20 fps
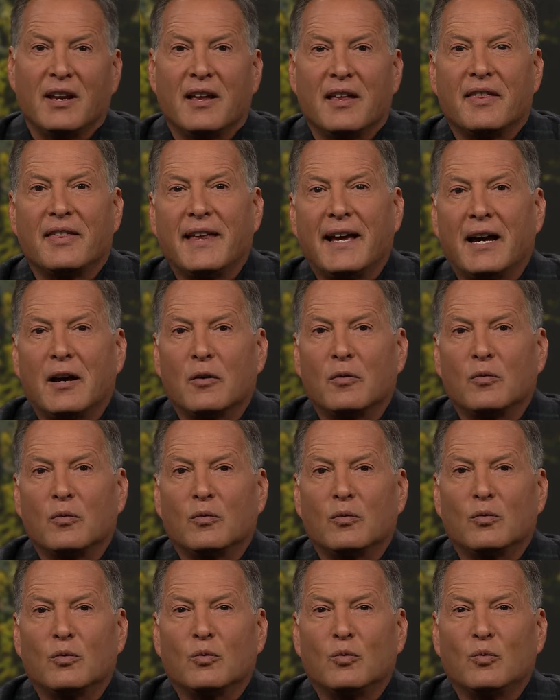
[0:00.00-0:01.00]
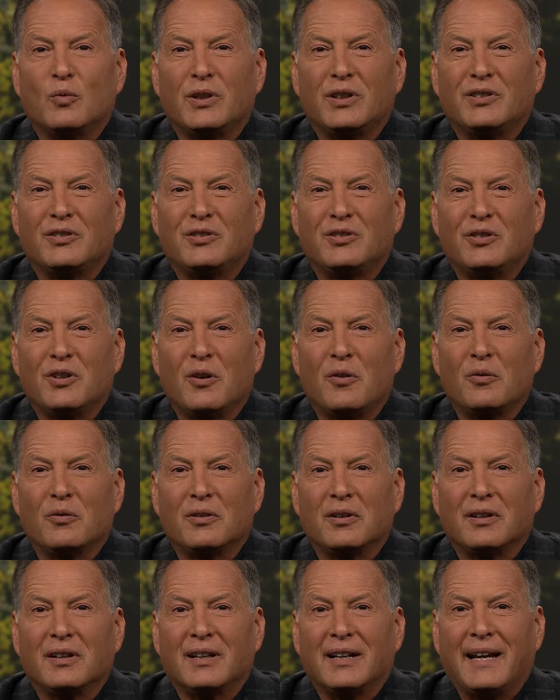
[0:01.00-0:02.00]
that we don't
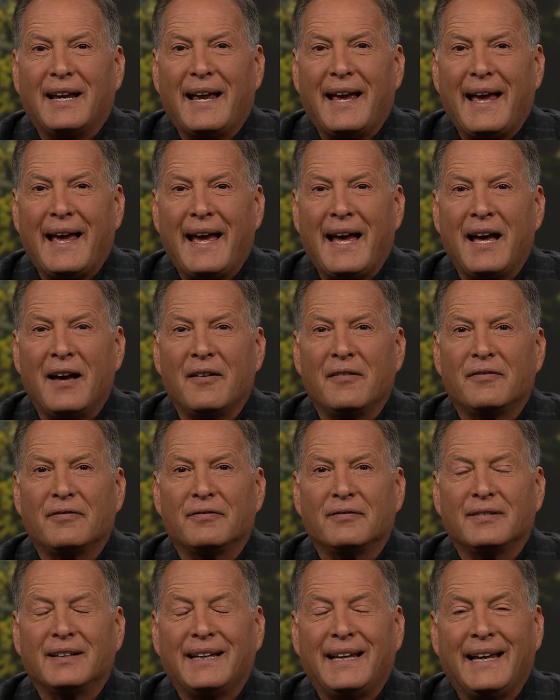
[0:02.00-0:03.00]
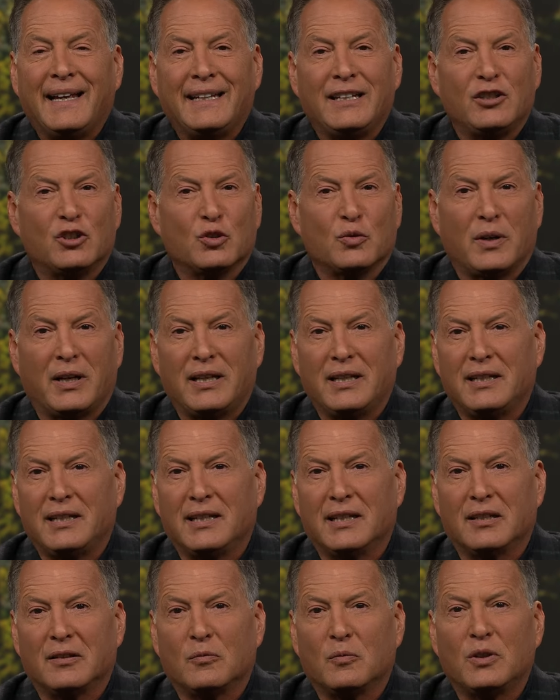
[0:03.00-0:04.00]
have any training
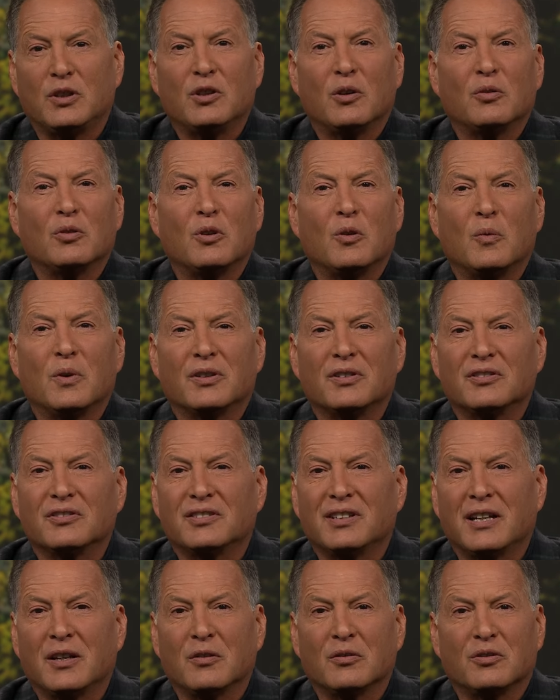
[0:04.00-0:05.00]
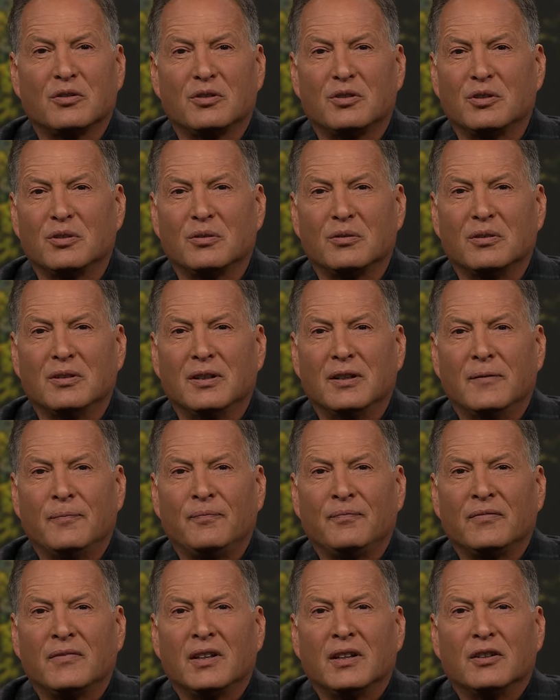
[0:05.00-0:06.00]
in. We don't know what to say or to do.
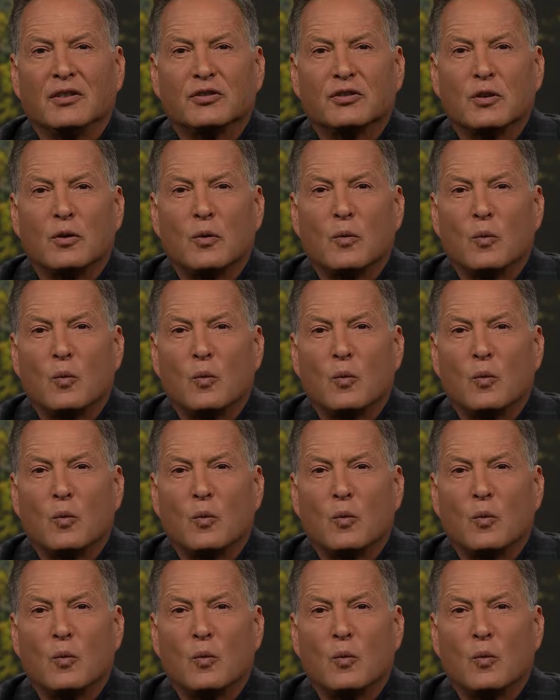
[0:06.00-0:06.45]
So